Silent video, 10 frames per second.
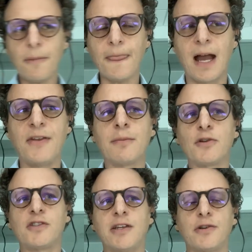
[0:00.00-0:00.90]
I think the
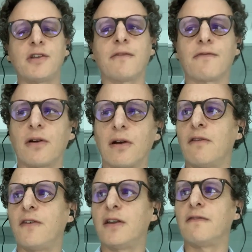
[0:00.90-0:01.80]
most interesting for
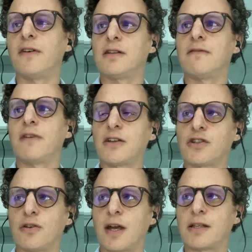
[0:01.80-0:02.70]
fund the funds
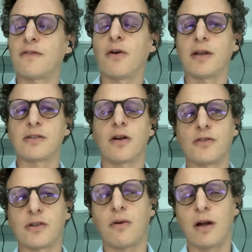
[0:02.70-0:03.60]
investor that's focused
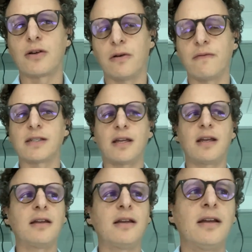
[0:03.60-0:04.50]
also on co
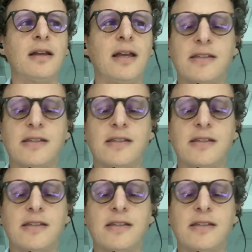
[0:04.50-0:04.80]
investing is